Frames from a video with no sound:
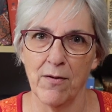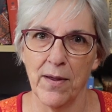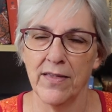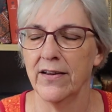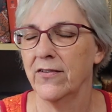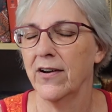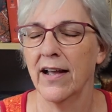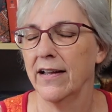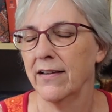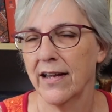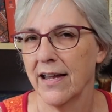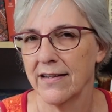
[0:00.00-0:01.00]
them on the
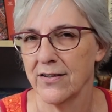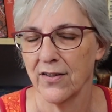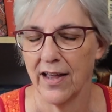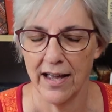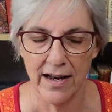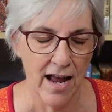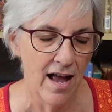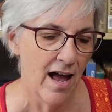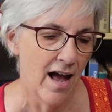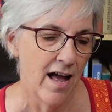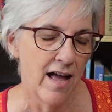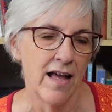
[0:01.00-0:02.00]
internet. You can't do that.
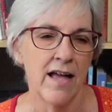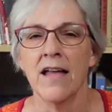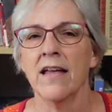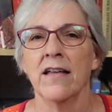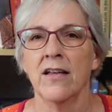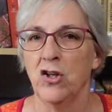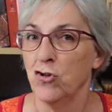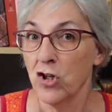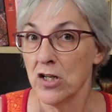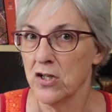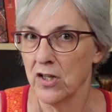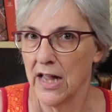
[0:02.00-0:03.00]
You
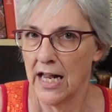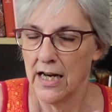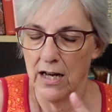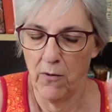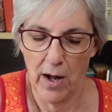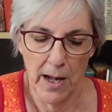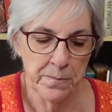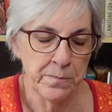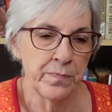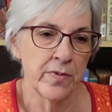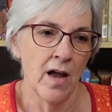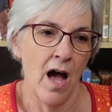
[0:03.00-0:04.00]
shouldn't do that anyway.
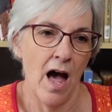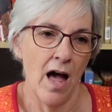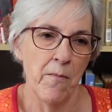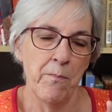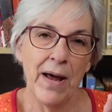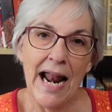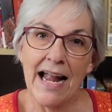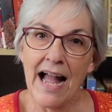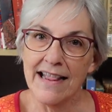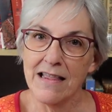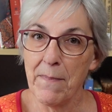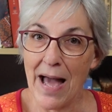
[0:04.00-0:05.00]
But I
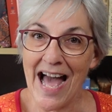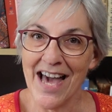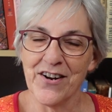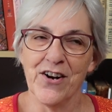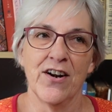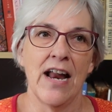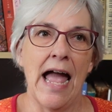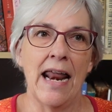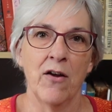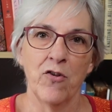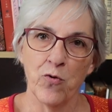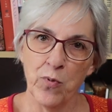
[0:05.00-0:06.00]
got the pattern
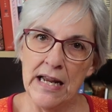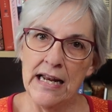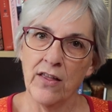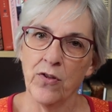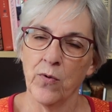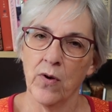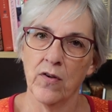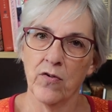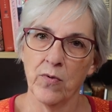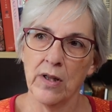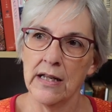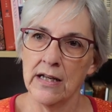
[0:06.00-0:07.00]
and I was reading through. It
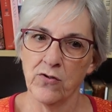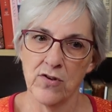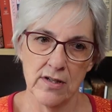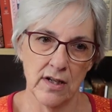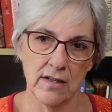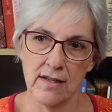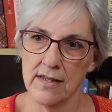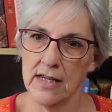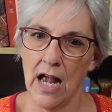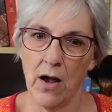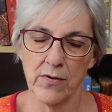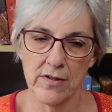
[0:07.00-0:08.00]
was really interesting to
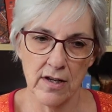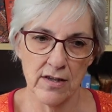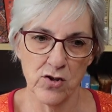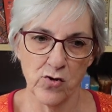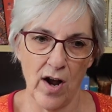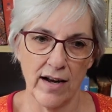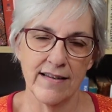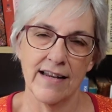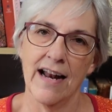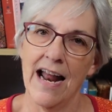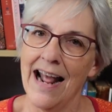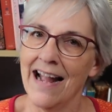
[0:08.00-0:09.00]
see how it was
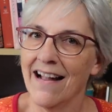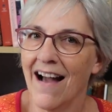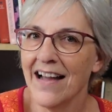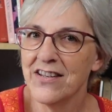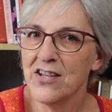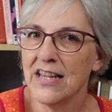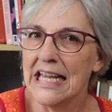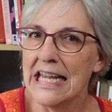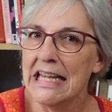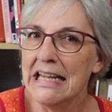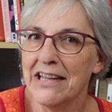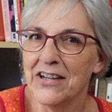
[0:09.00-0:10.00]
constructed. And I got to the
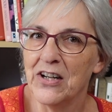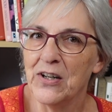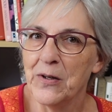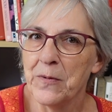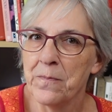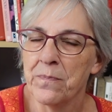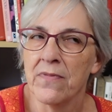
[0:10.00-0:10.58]
heel.